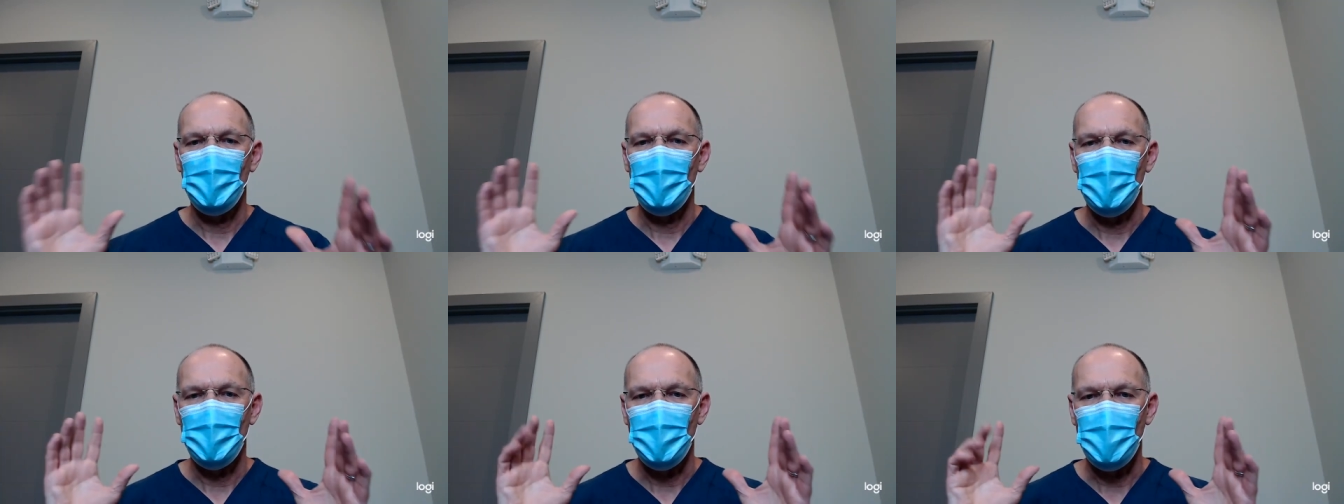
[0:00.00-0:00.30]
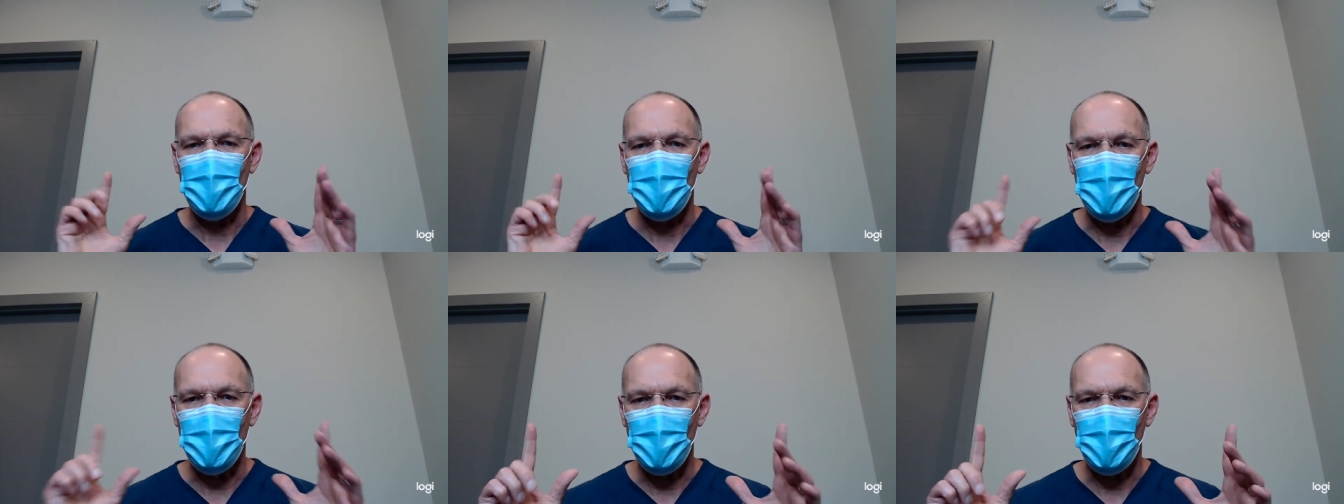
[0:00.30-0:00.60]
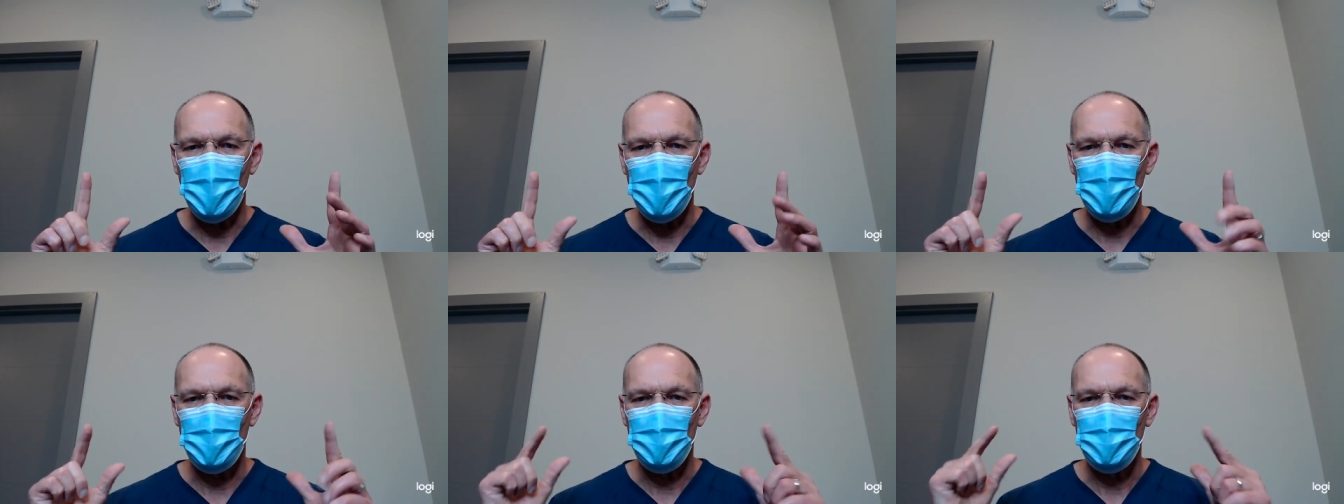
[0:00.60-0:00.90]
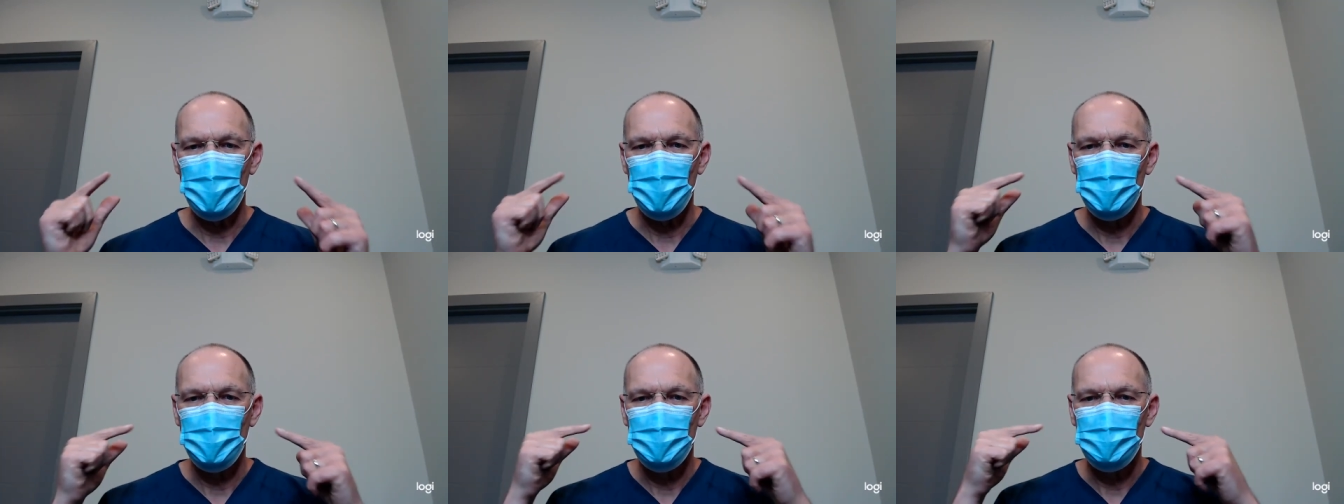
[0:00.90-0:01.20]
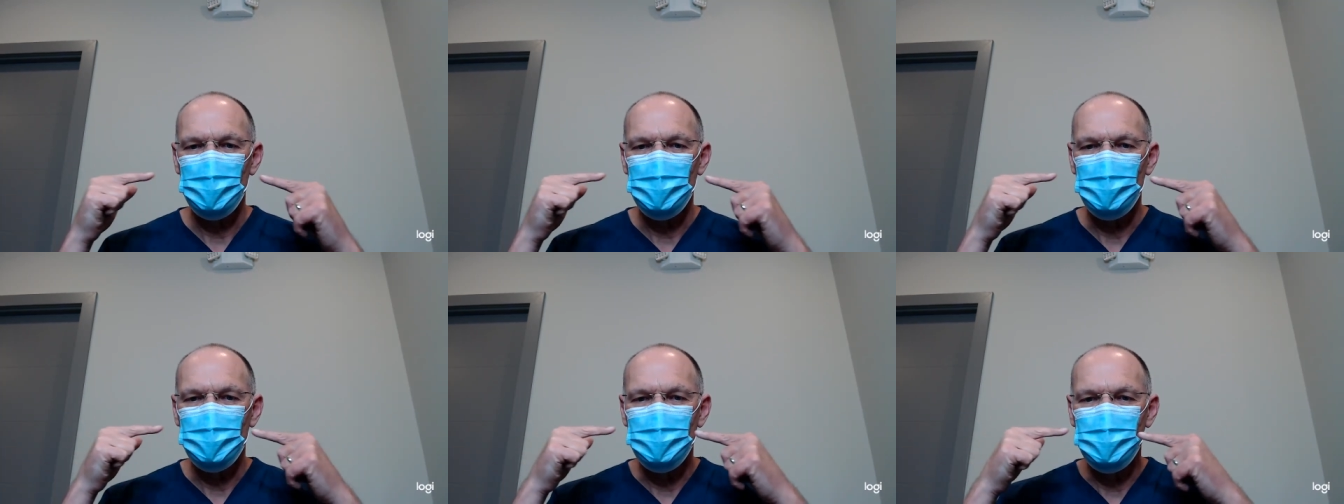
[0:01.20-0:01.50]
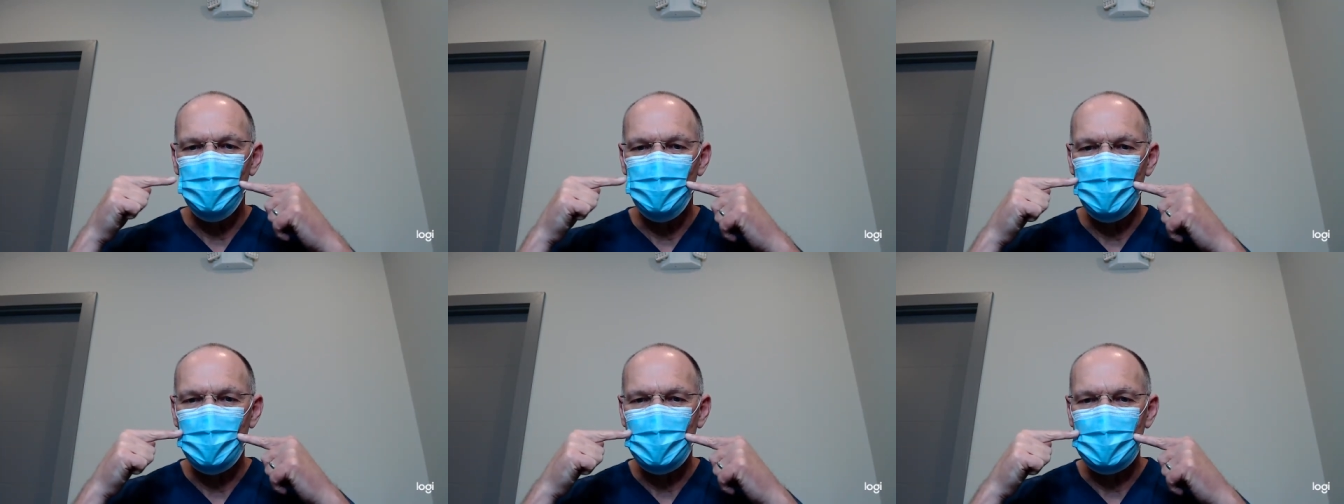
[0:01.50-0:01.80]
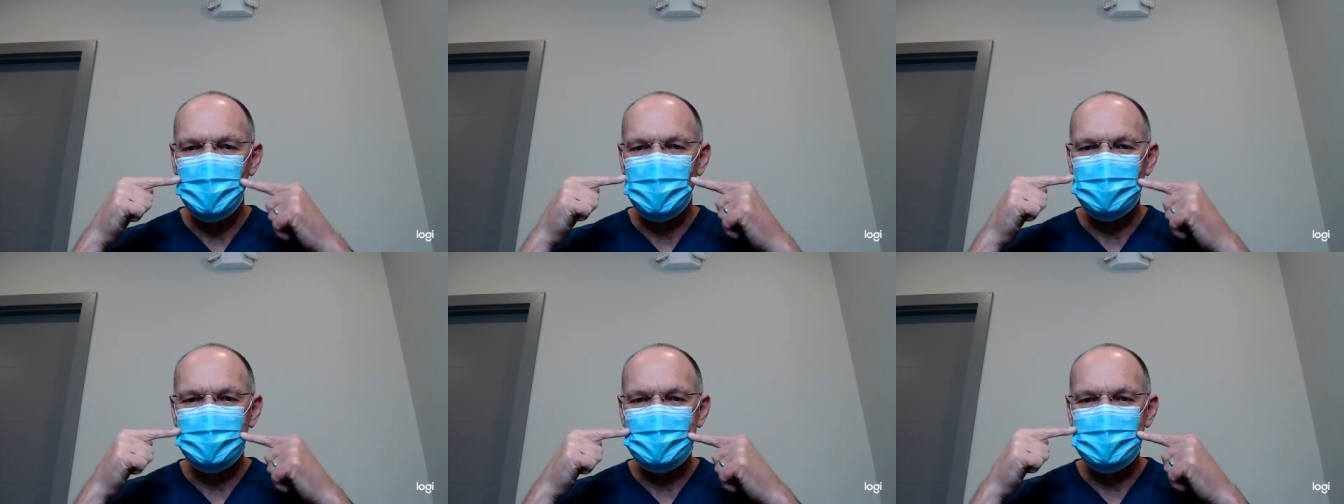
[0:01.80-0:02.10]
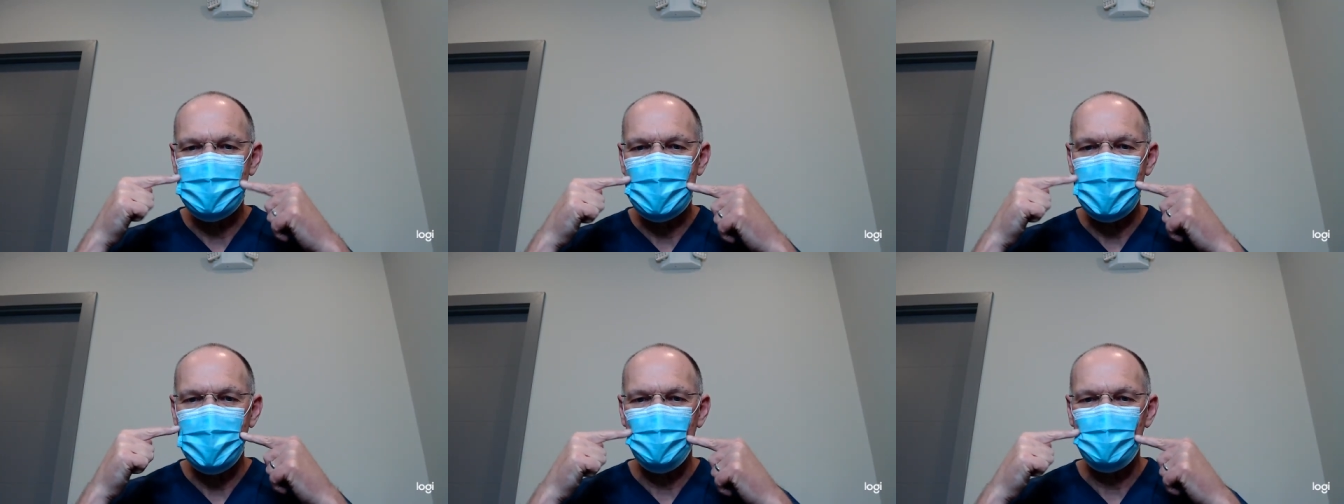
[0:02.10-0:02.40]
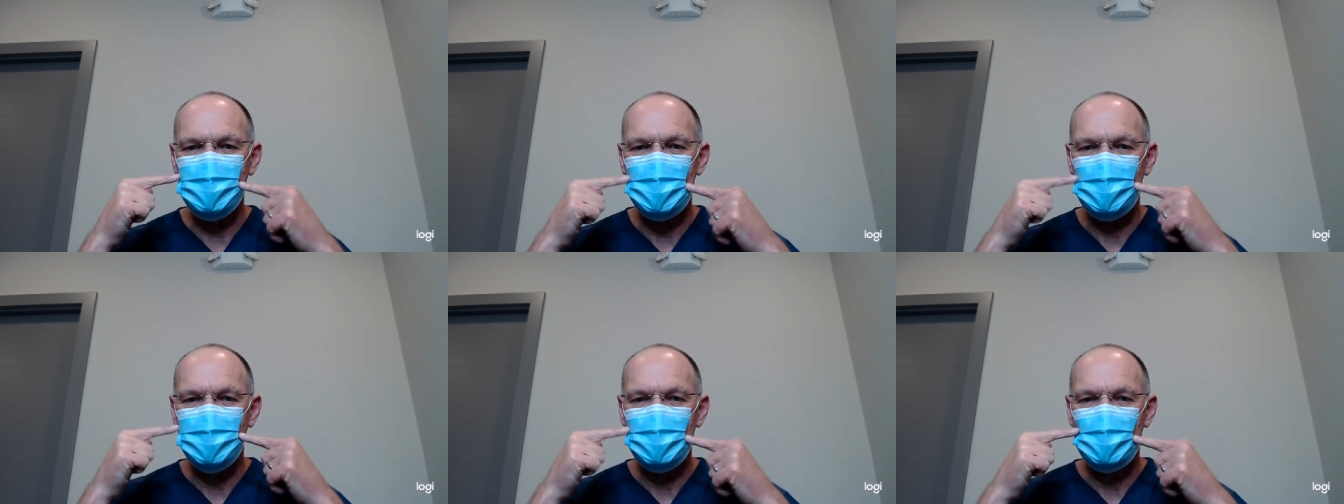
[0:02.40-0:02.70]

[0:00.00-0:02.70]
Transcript: How do we adapt